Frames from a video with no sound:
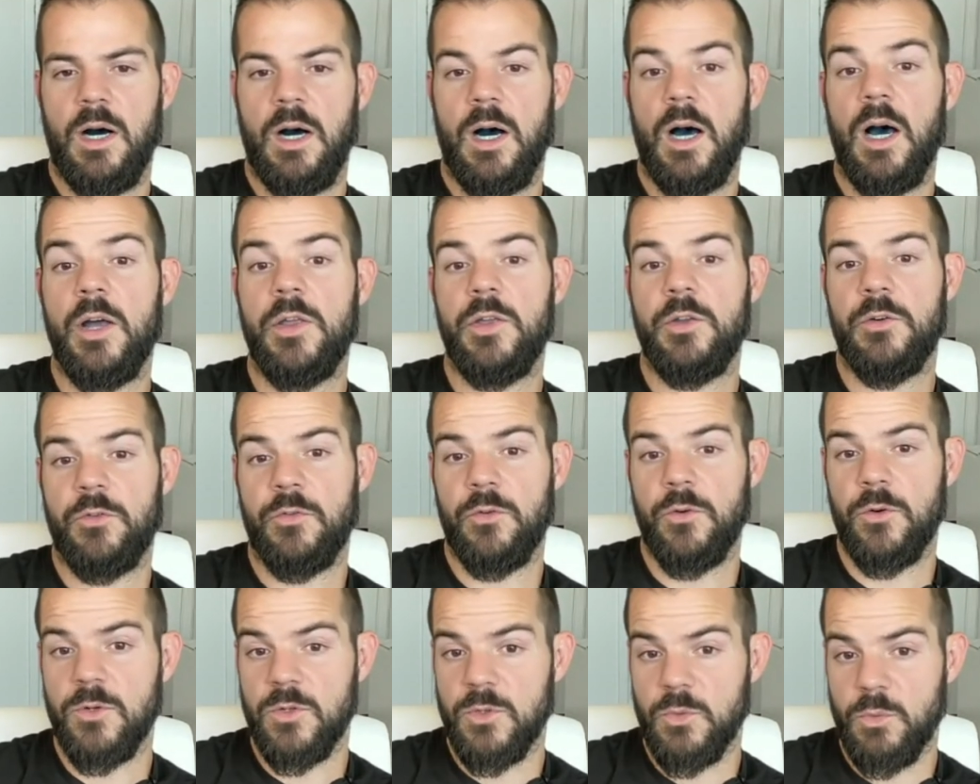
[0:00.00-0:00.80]
uh, mm-hmm. in the
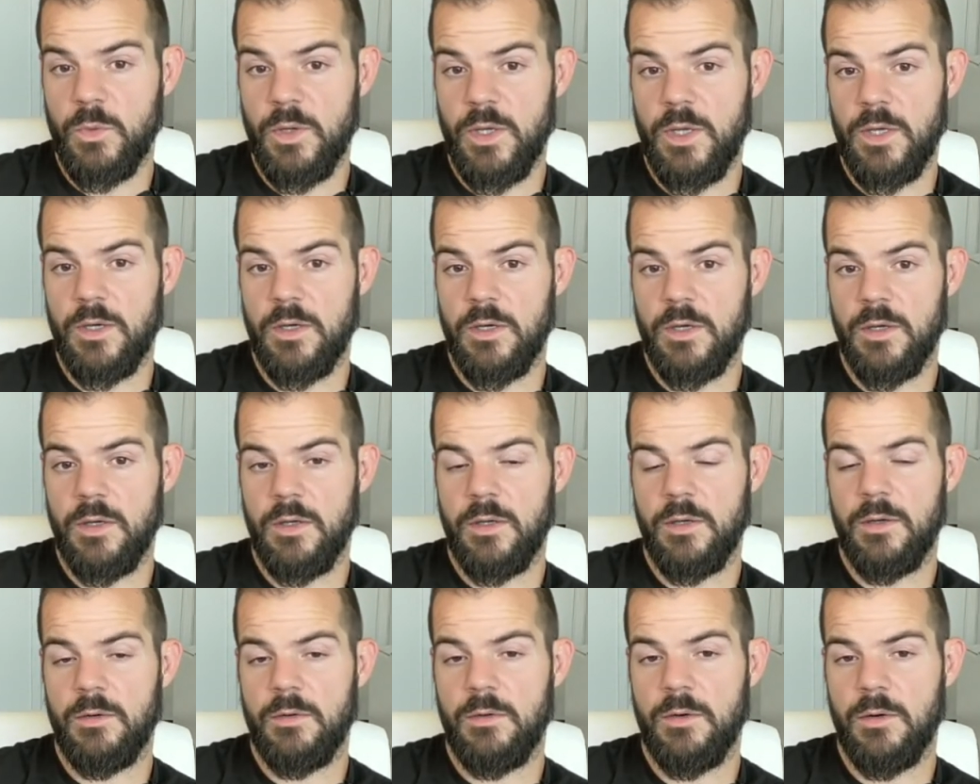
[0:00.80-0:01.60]
first week,
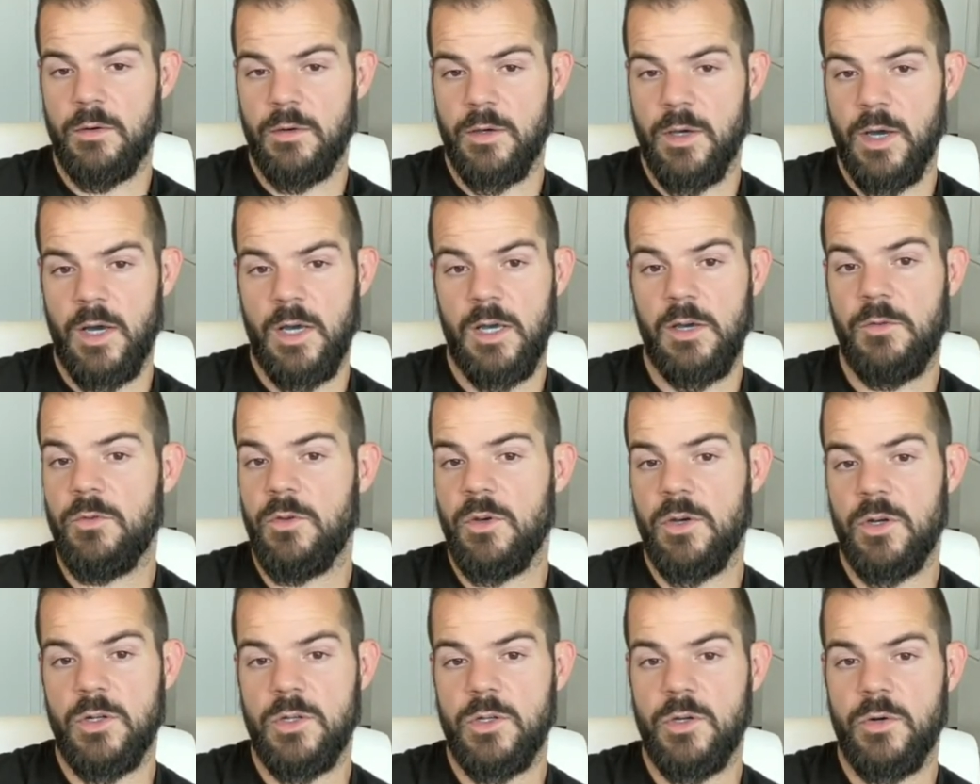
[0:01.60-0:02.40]
okay, if
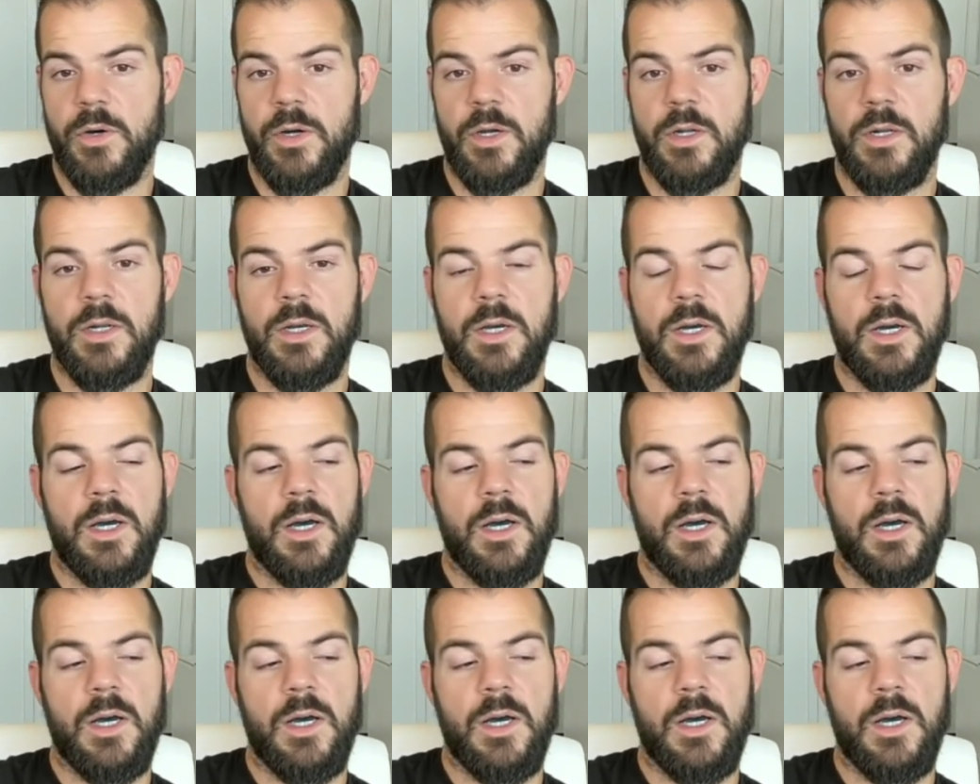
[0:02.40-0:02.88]
you can do it.